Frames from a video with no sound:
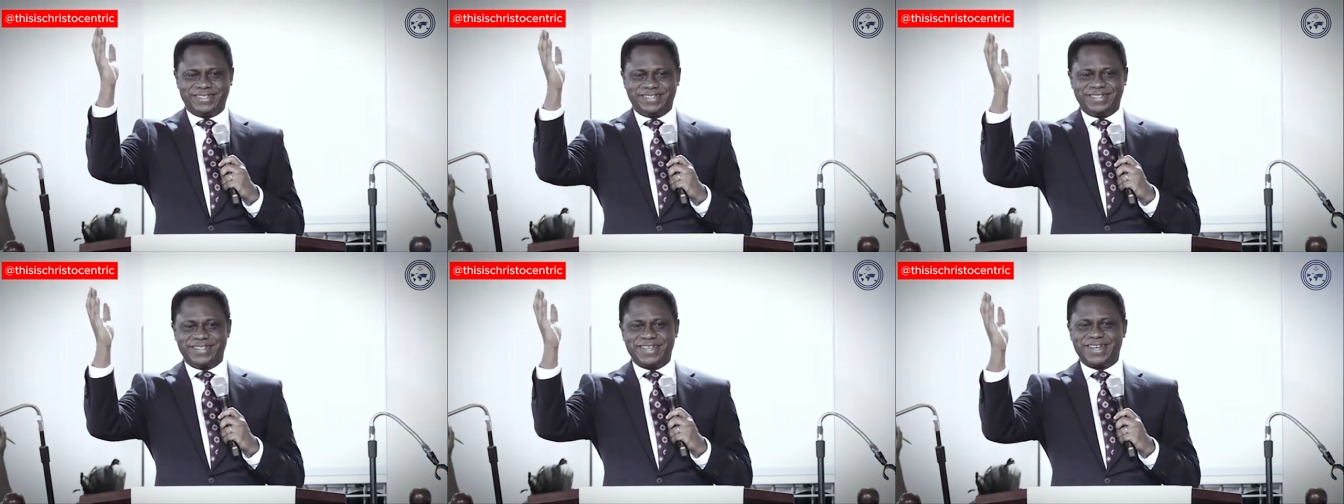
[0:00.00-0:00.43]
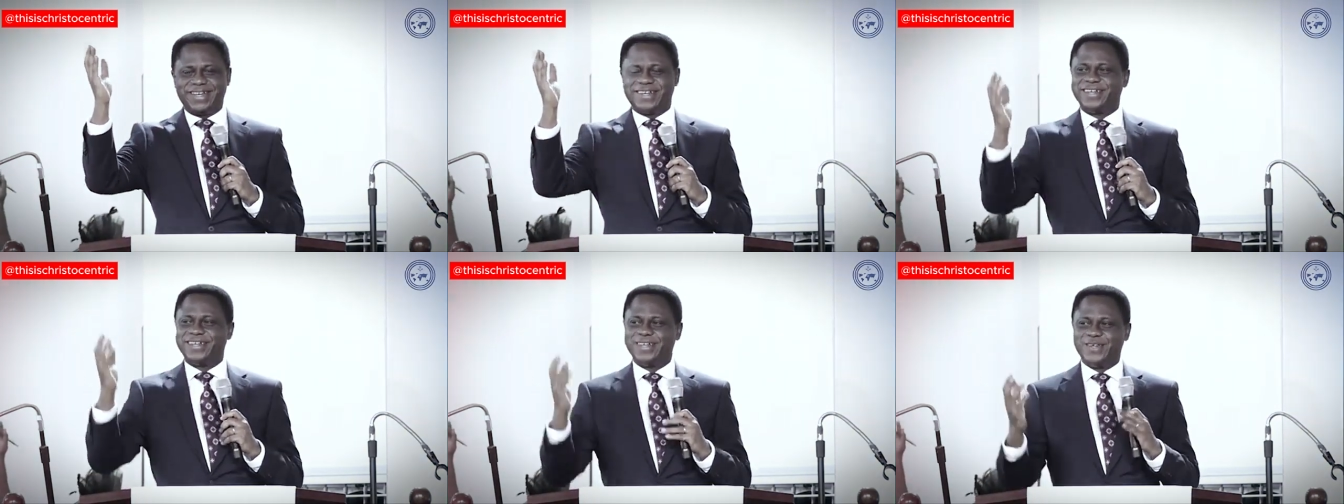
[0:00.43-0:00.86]
Yeah.
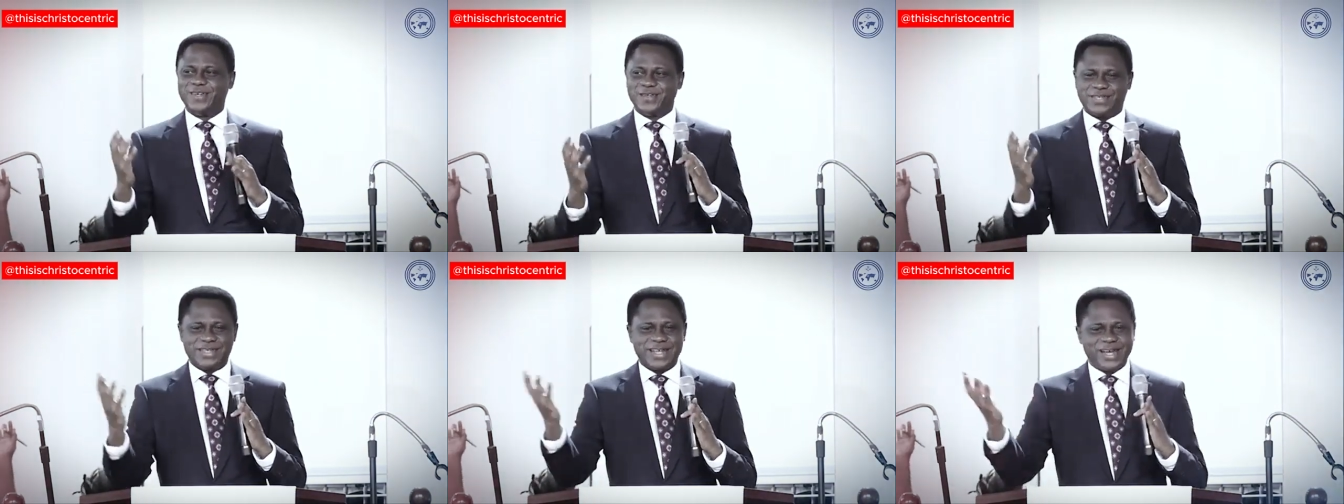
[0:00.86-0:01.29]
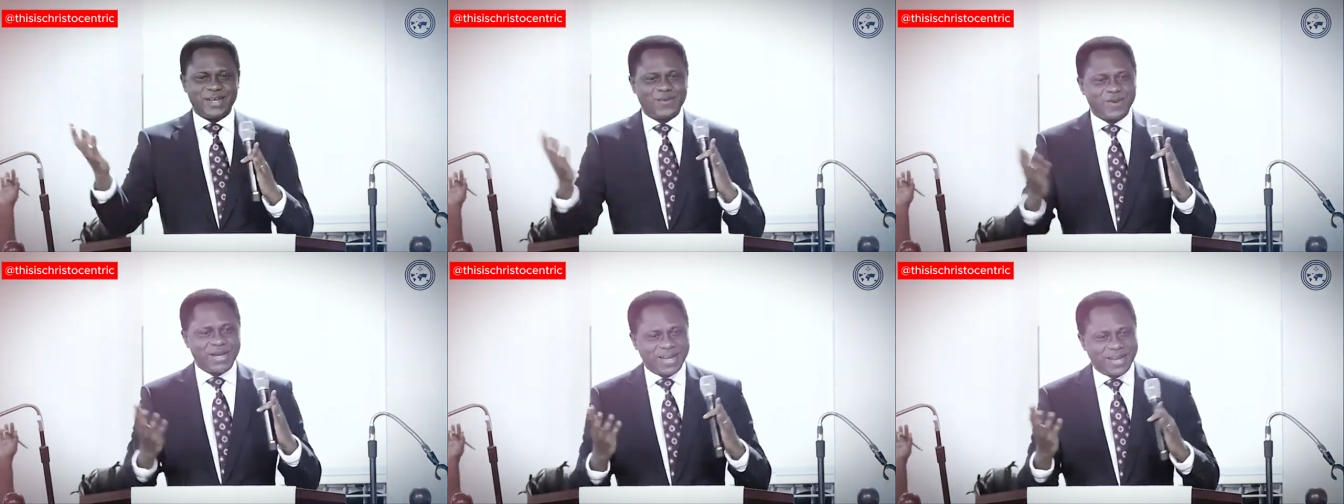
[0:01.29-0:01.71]
You see that
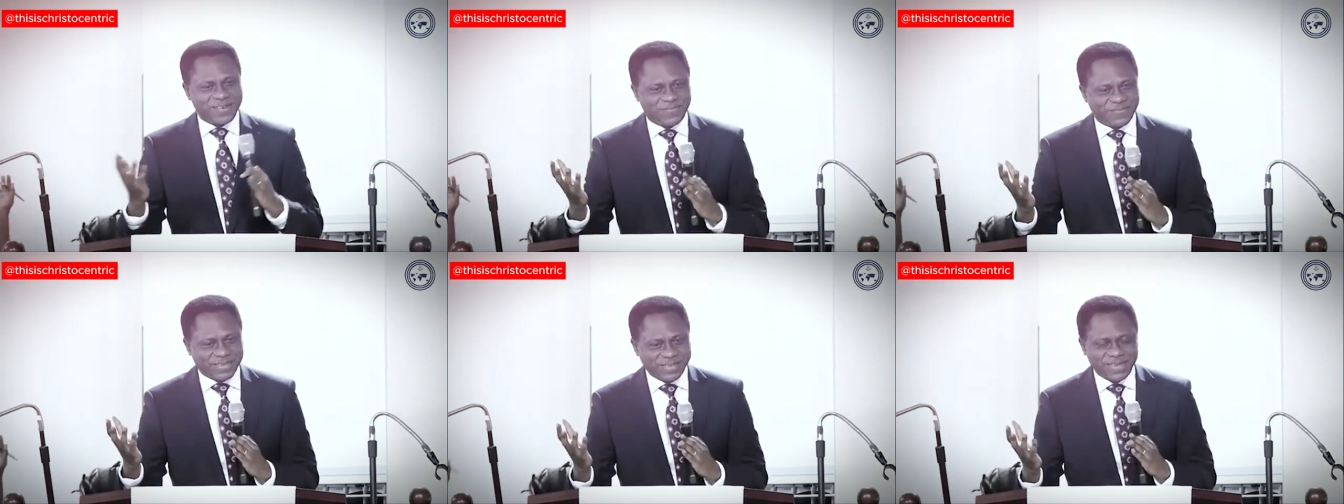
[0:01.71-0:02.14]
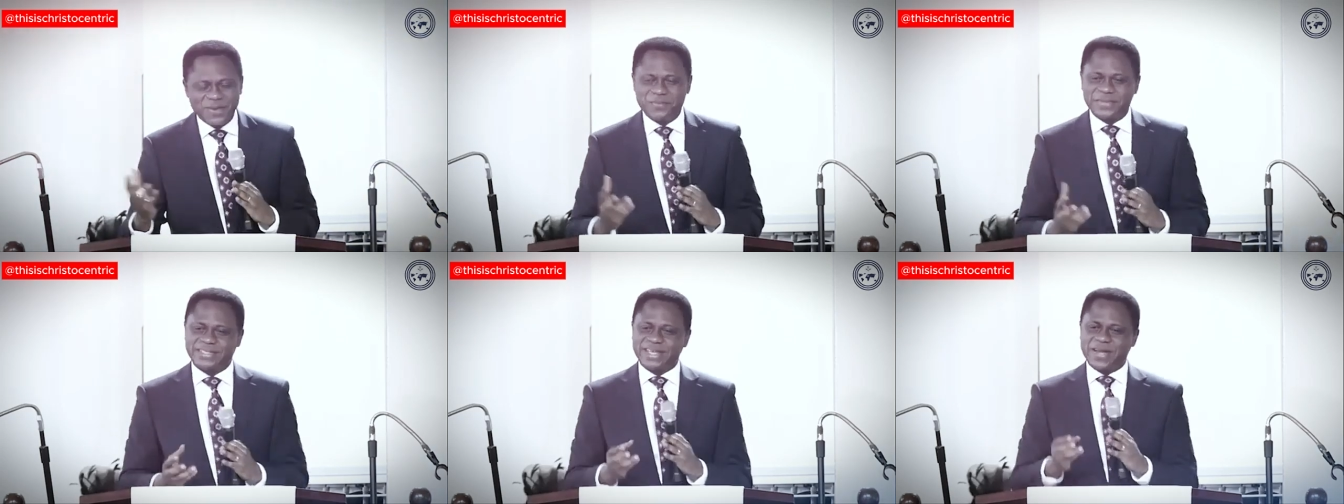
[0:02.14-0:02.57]
you are laughing.
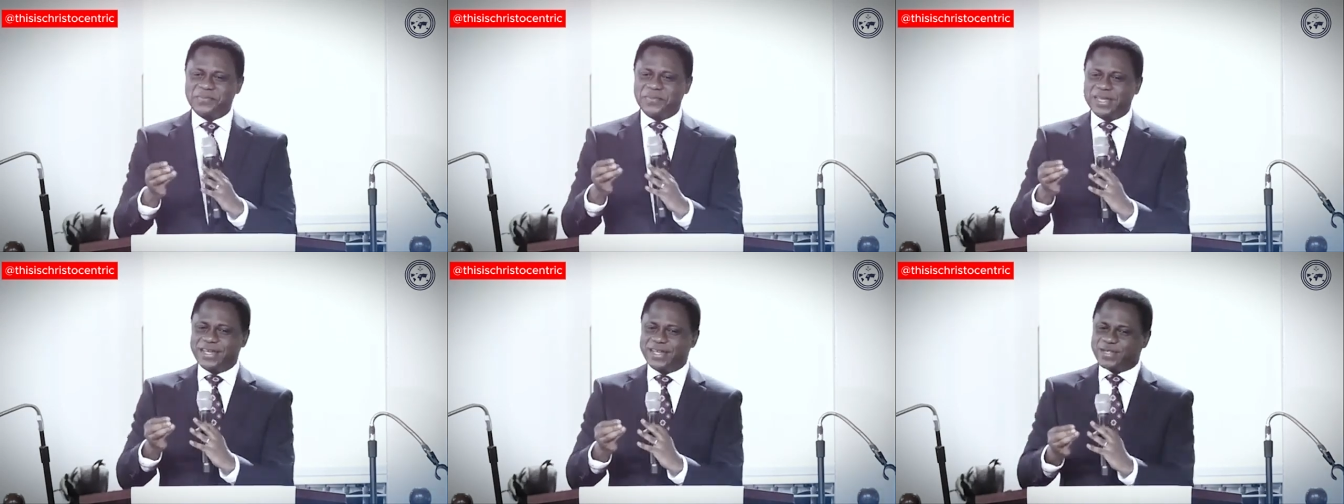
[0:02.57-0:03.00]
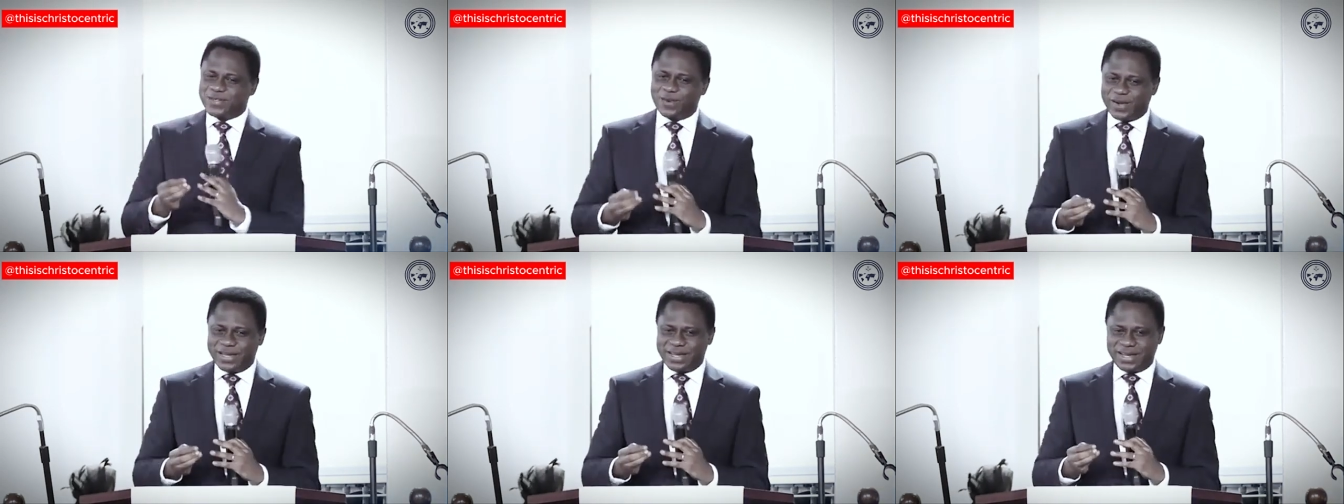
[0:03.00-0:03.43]
Mr. Bean is
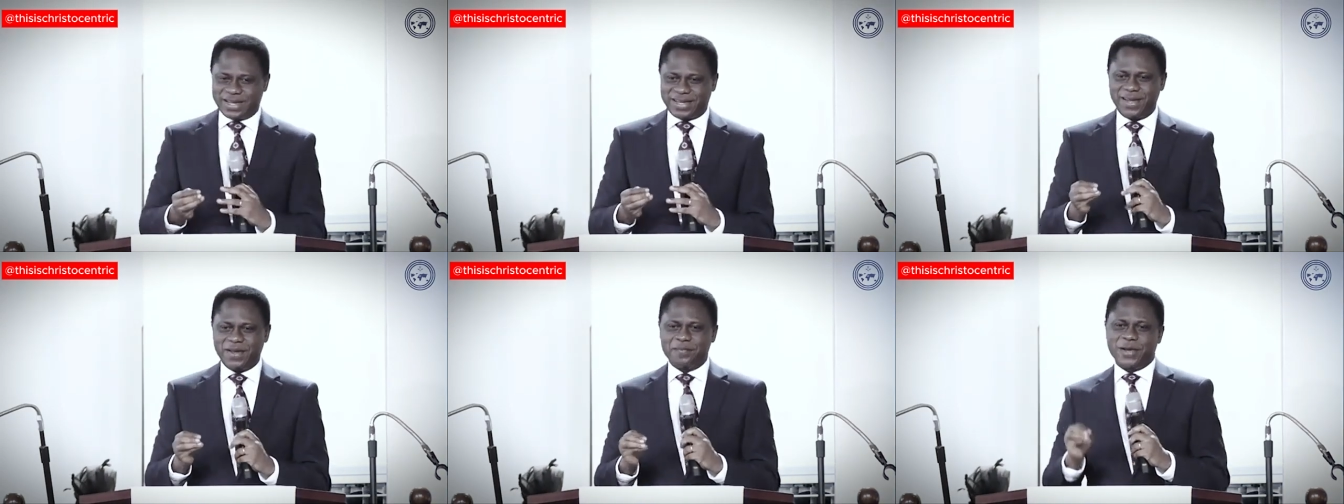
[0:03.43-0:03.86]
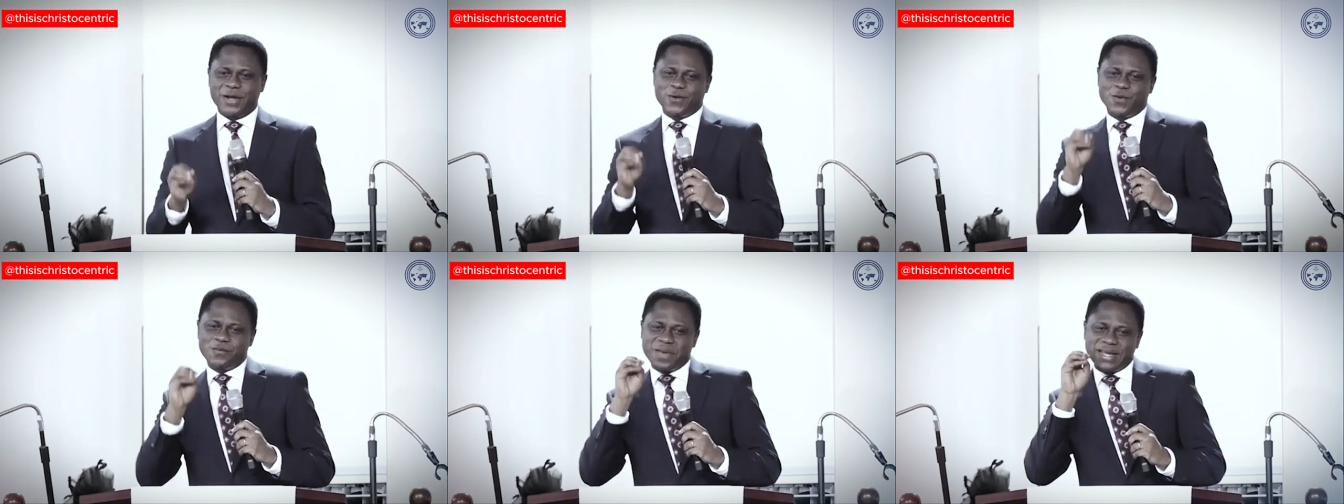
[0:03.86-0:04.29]
not here, but
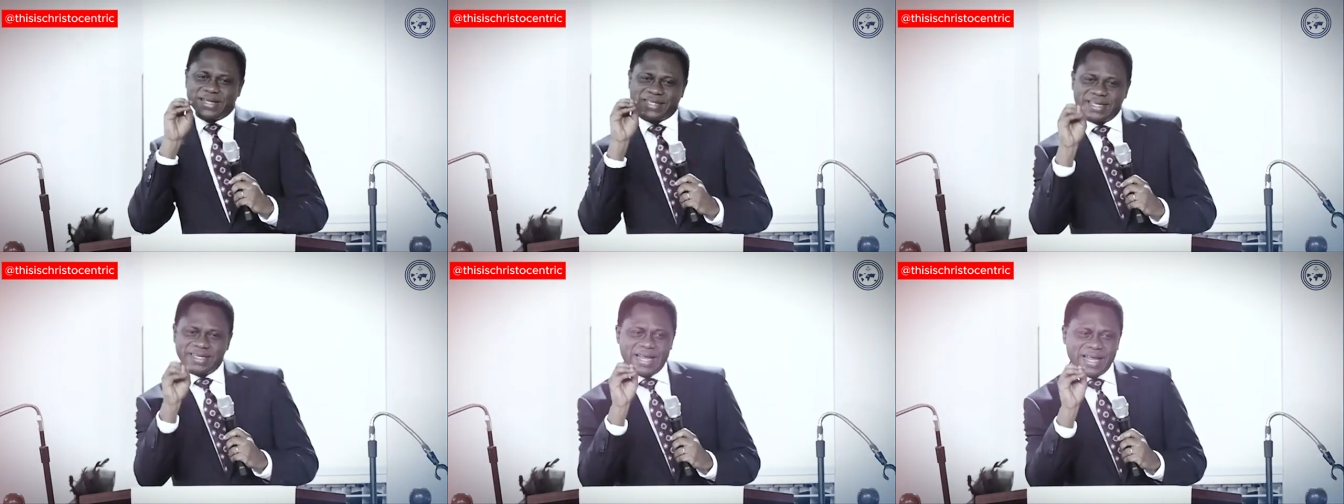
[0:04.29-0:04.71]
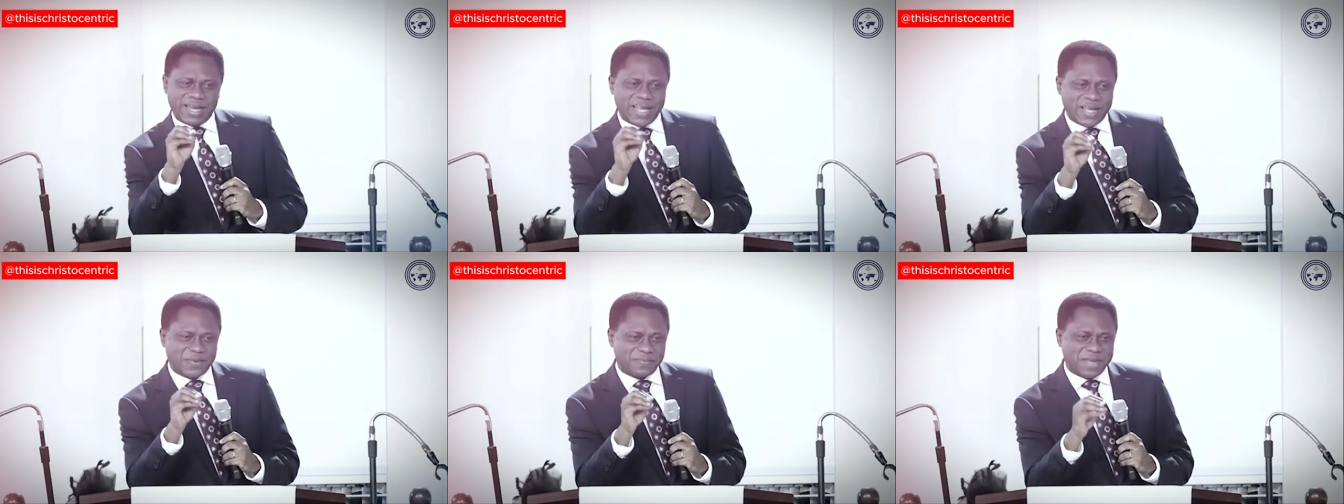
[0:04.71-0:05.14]
you mention the
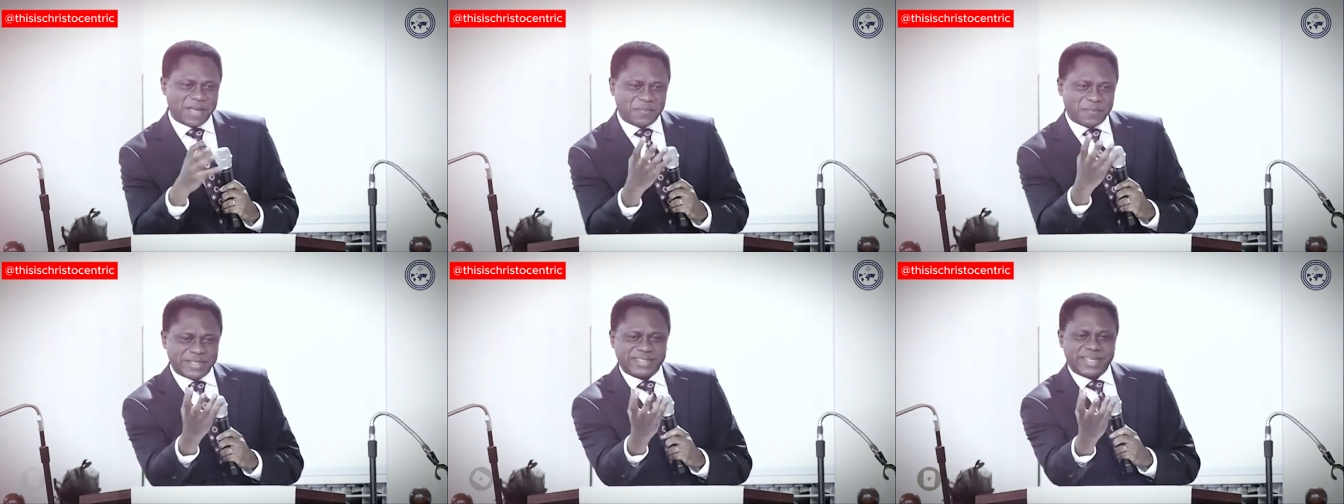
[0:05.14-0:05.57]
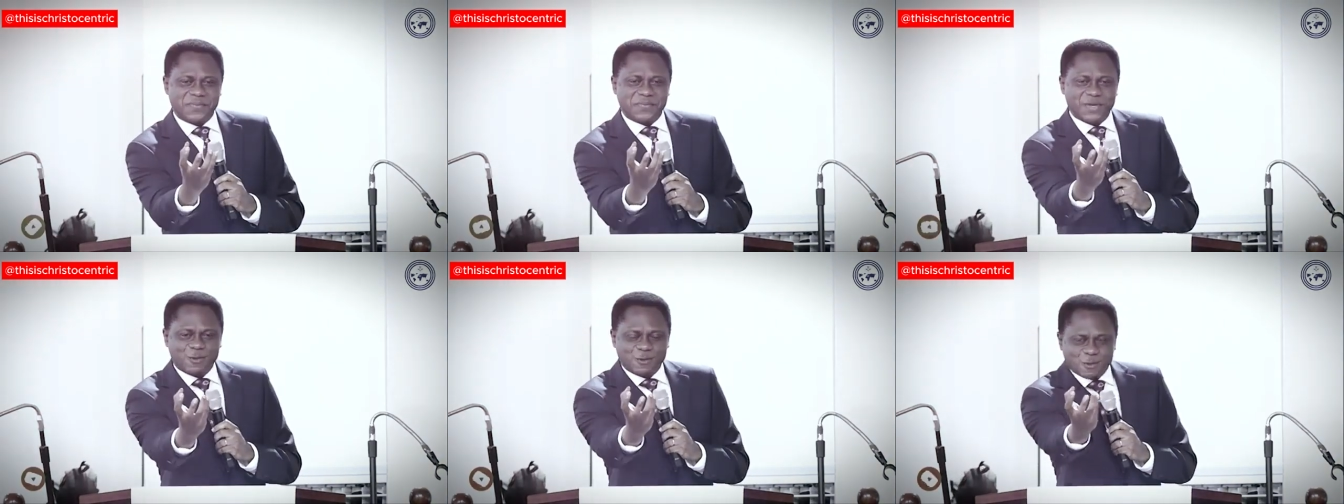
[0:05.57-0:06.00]
name, and Mr. Bean